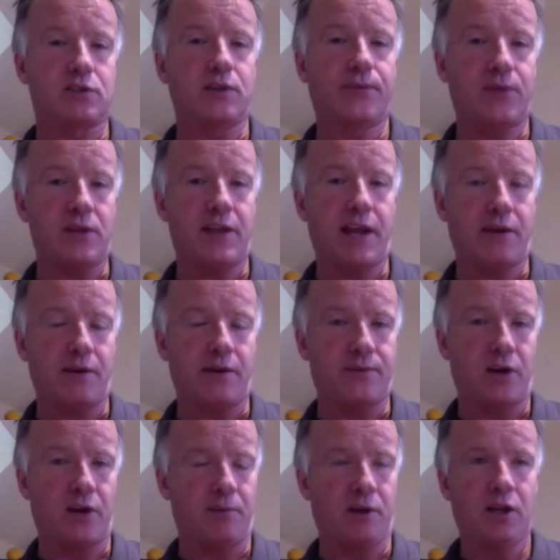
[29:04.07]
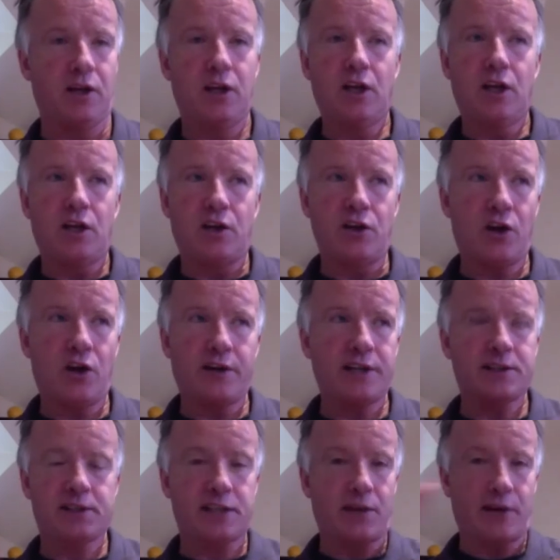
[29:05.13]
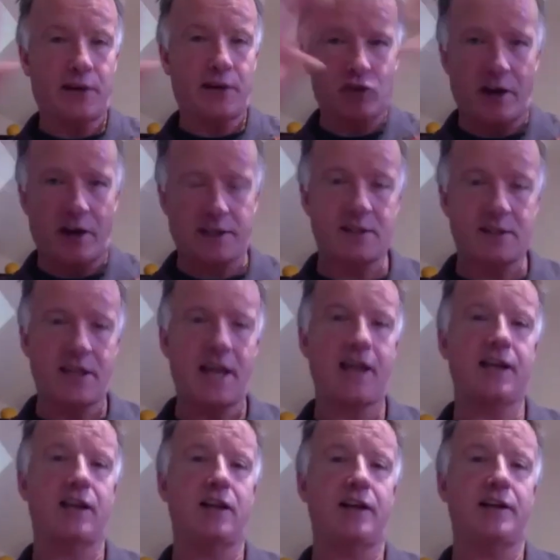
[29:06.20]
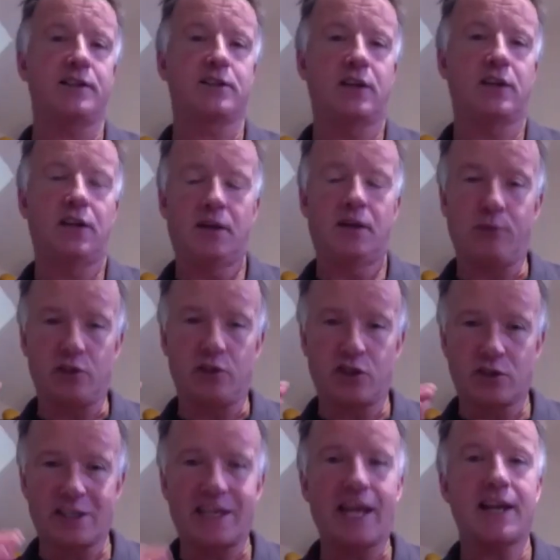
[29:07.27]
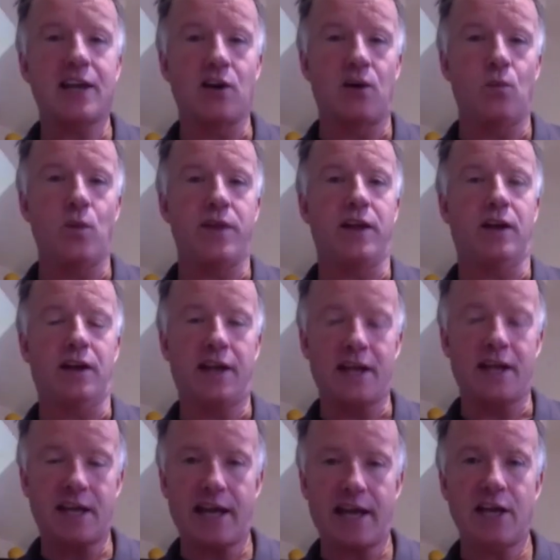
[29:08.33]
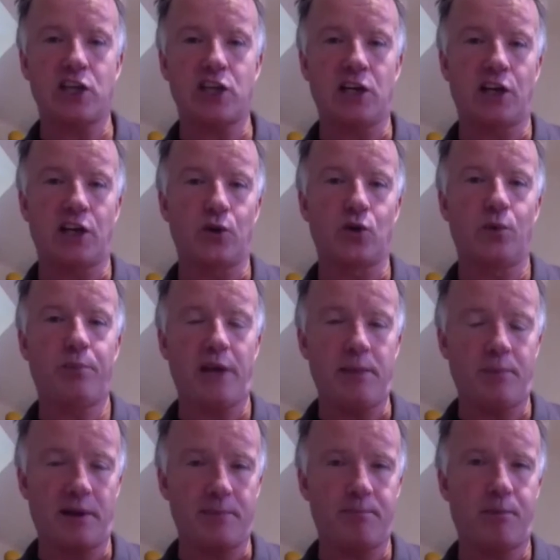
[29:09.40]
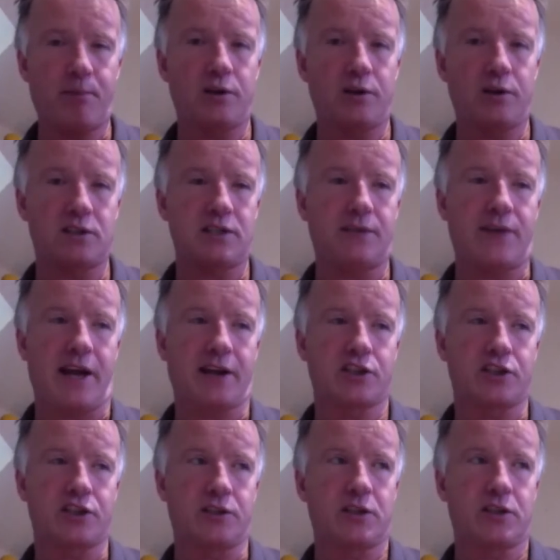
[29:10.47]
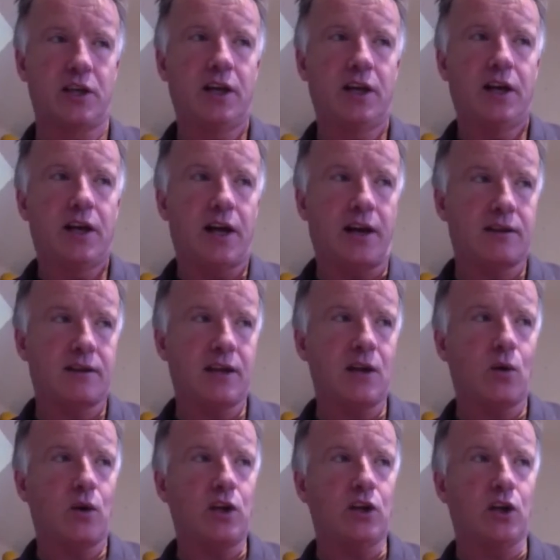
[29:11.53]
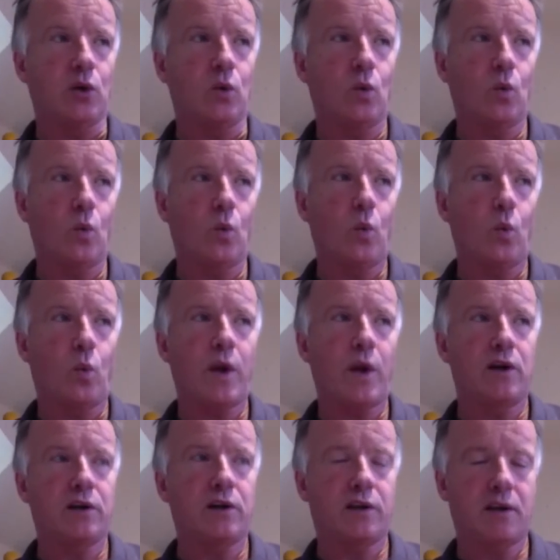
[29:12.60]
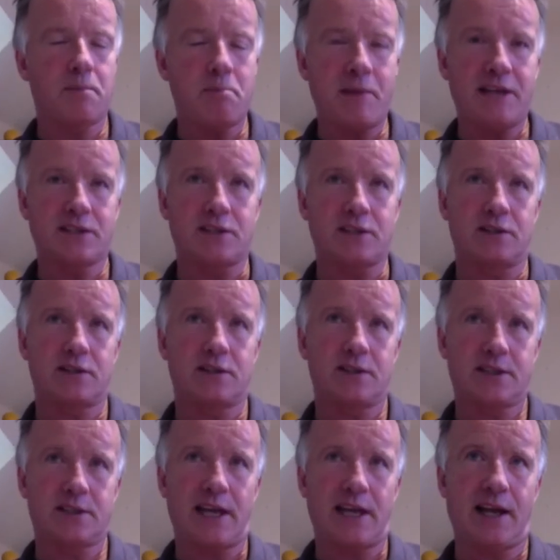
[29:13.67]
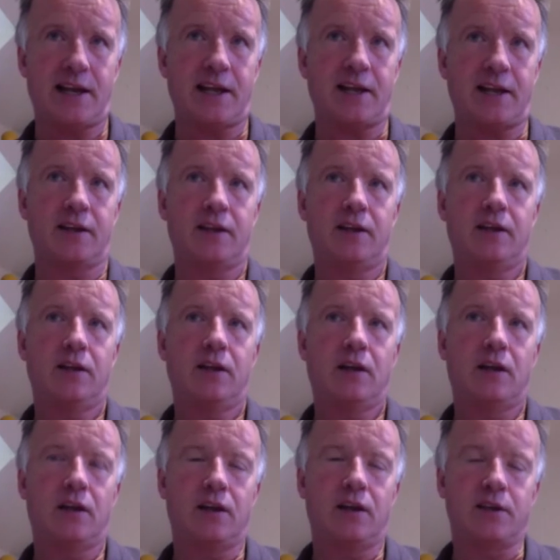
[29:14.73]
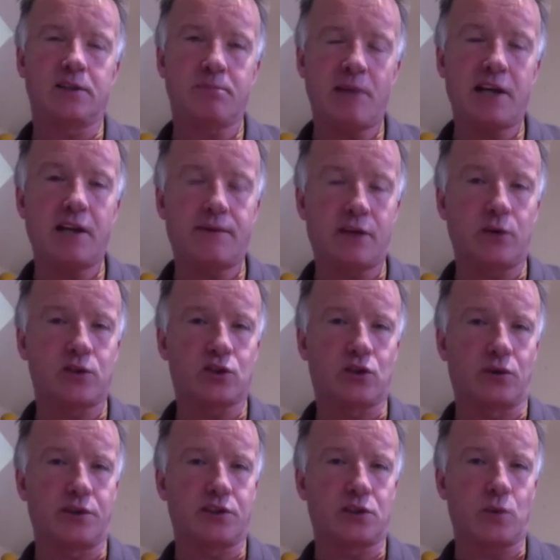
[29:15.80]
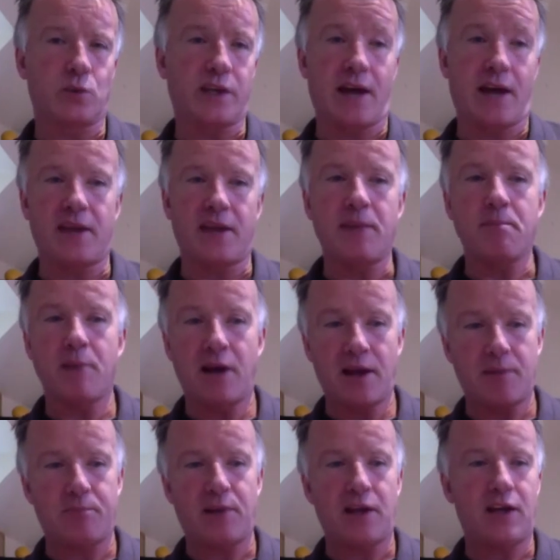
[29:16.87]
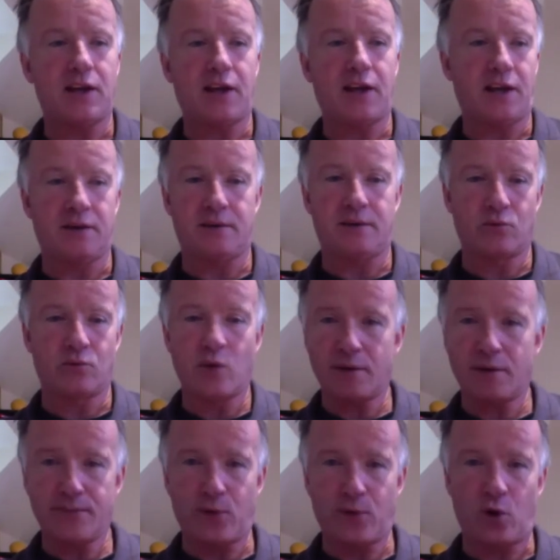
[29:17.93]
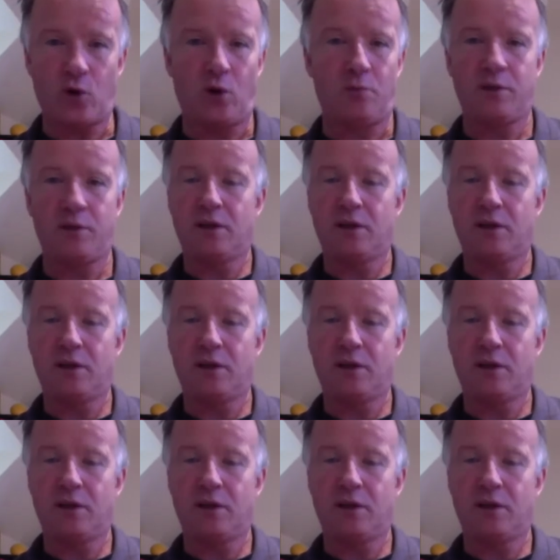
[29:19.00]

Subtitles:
in their environment, not necessarily attracting the headlines, but just getting on with it and engaging local people in positive actions. And I think, you know, we are committed to telling as many of those stories as we can. They might be in written form,